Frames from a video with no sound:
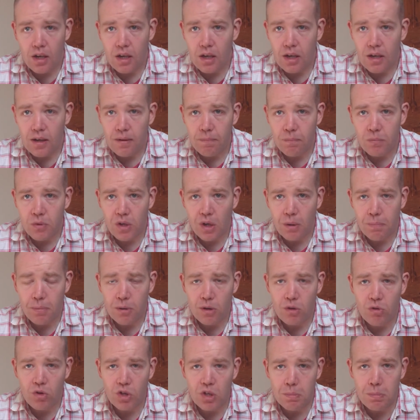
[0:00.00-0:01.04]
So it
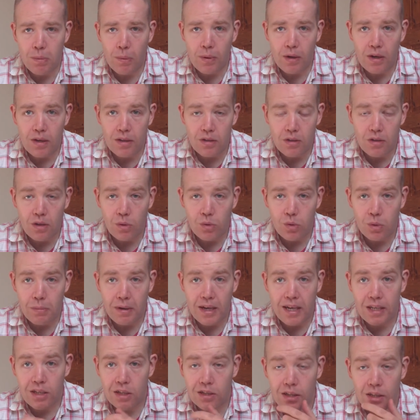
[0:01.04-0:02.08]
begrudged me when I sold them
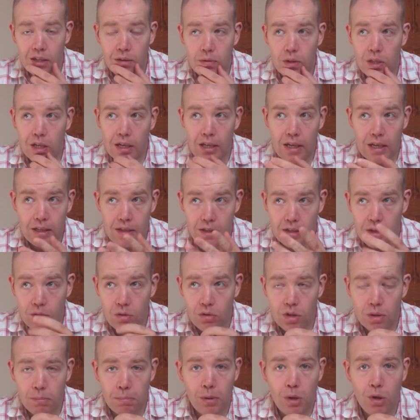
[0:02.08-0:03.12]
HD DVD. I had to go
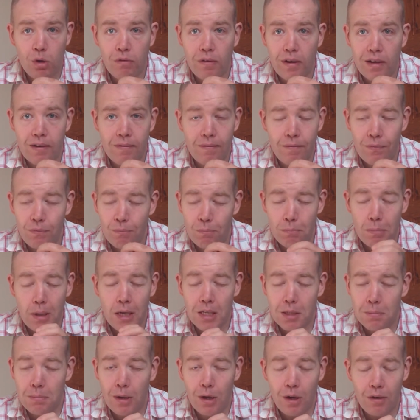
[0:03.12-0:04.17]
on to Blu-ray. It
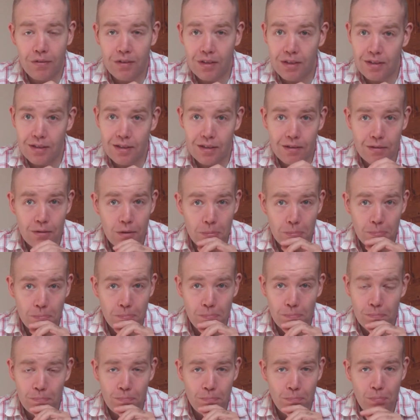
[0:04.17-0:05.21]
pissed me off.
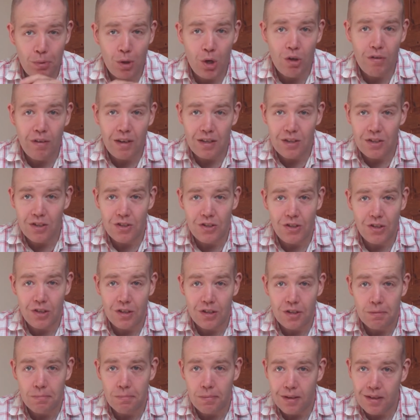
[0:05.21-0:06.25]
Blu-ray
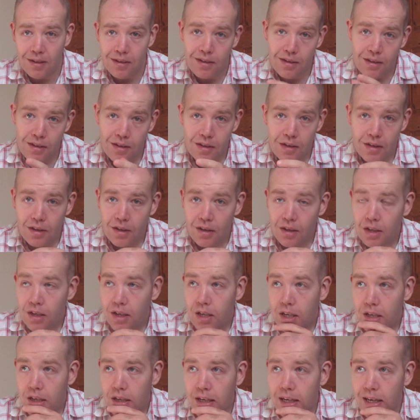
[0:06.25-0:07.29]
sucks, but
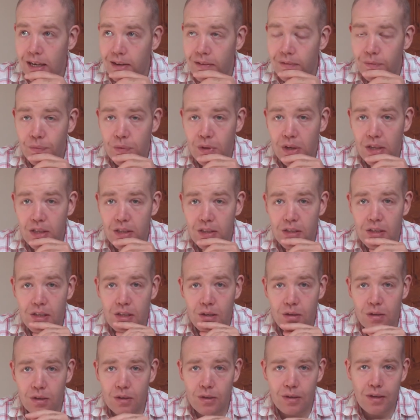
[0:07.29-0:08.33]
you know,
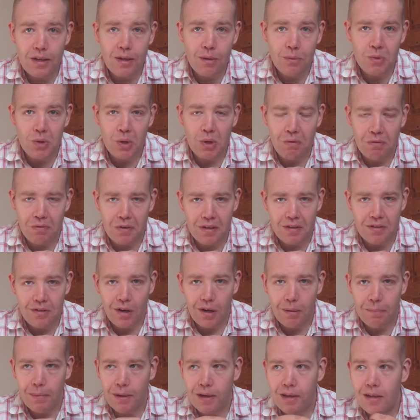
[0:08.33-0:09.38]
it'll do for the
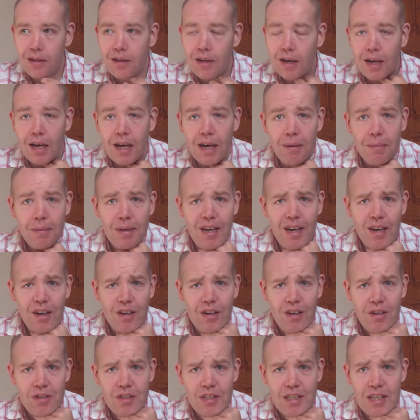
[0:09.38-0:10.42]
time being. Yeah,
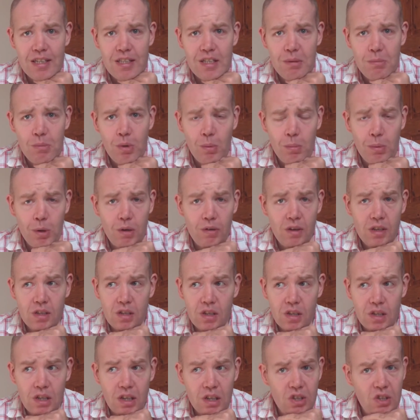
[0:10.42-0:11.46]
I'd like to get some more
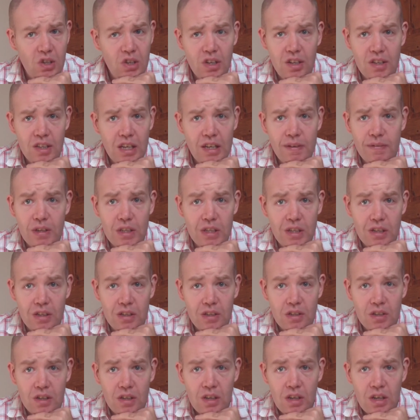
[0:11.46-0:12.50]
Blu-rays. We've got a ton of
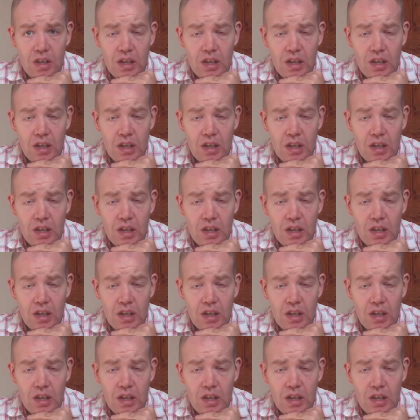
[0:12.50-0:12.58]
DVDs.